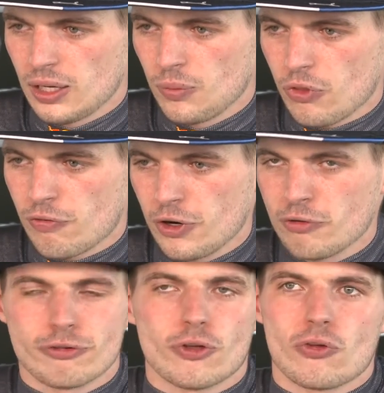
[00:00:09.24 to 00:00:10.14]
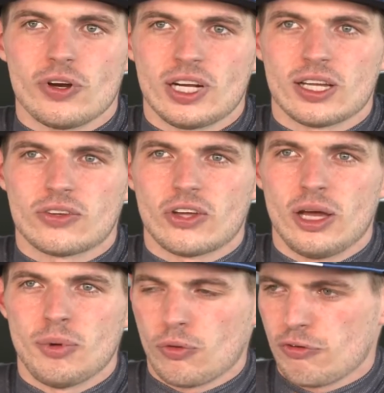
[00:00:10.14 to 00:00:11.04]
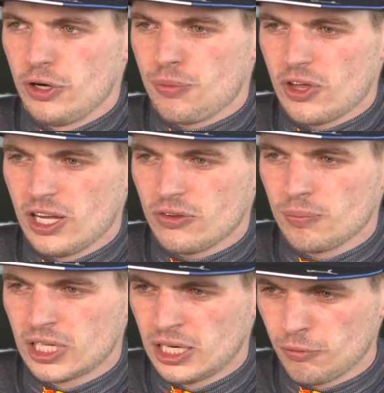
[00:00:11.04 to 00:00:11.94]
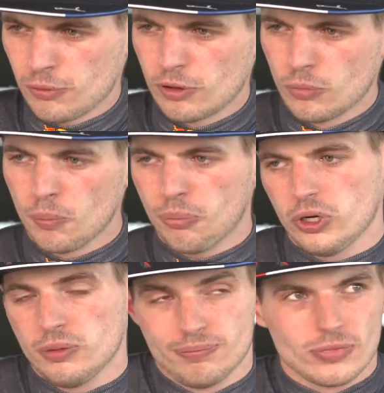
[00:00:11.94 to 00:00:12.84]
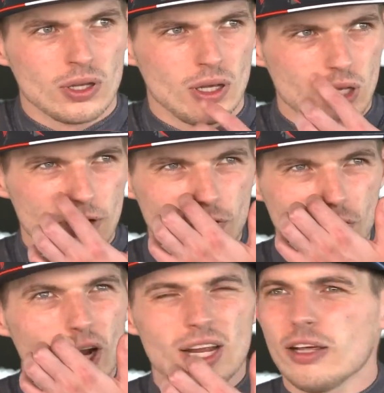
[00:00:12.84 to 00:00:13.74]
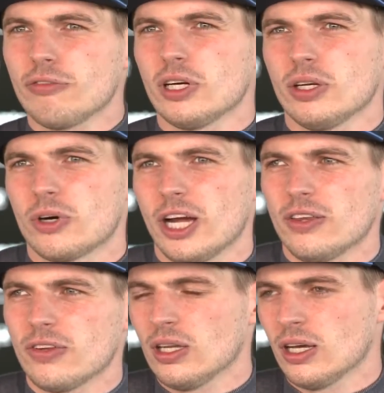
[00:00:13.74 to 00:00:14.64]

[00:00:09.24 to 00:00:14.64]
that was very frustrating at the time. I was very upset. But then at one point, you have to try and live with it, right? And